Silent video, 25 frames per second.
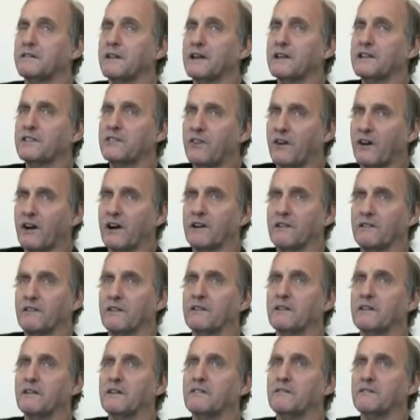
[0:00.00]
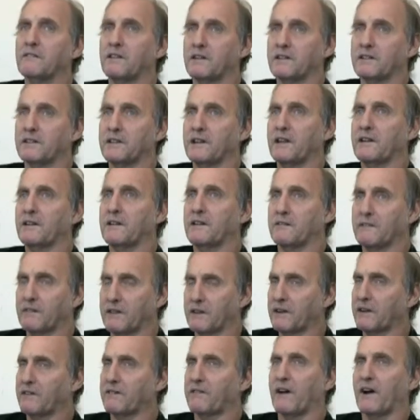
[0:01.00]
That's part of it, but the
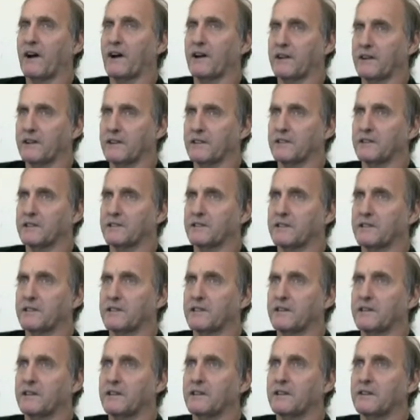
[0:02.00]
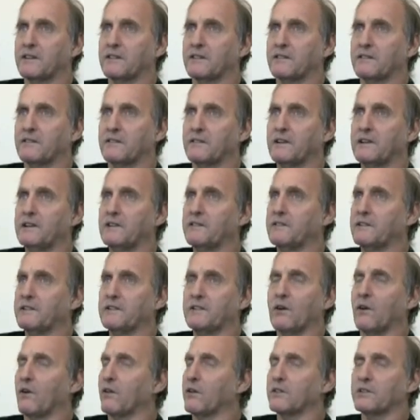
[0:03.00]
bigger part is when you've been
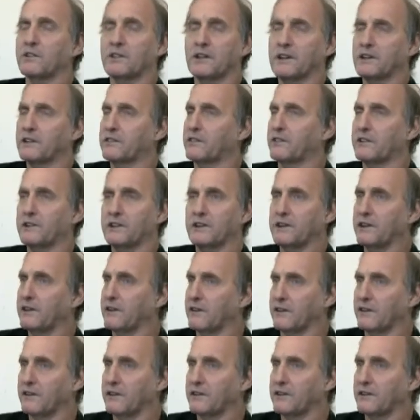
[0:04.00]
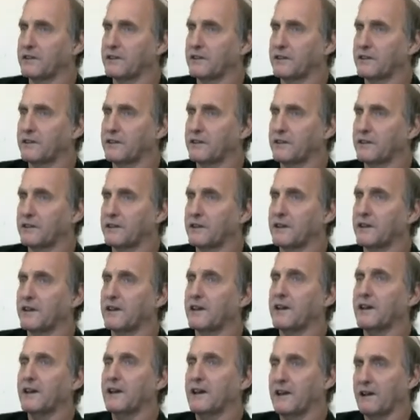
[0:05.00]
told things for years,
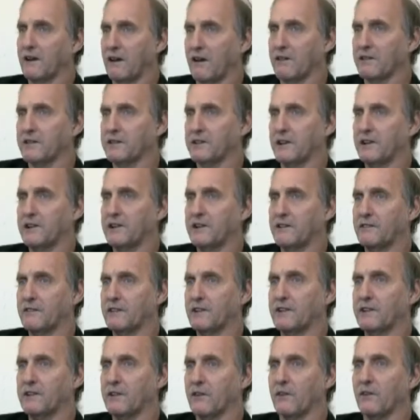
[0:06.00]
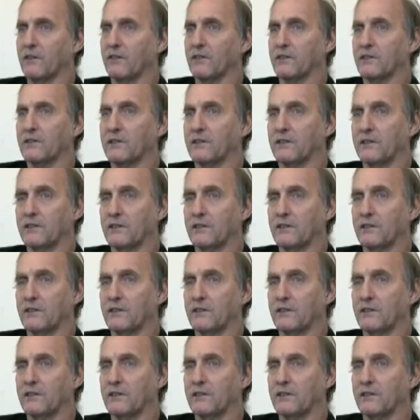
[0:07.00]
and all of a sudden you're being told